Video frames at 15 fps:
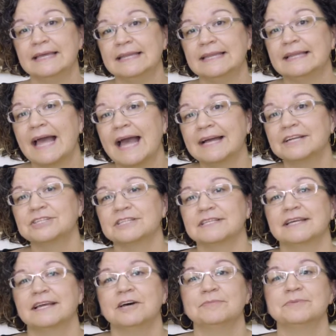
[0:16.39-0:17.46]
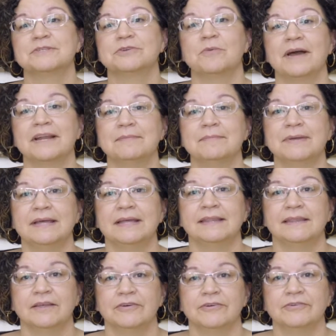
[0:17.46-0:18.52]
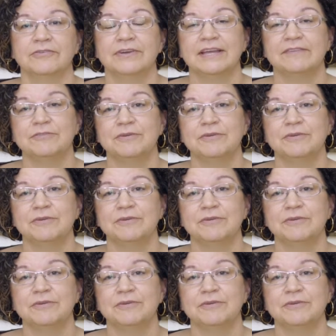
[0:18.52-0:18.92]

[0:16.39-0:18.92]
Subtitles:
It actually helps quite a bit, though,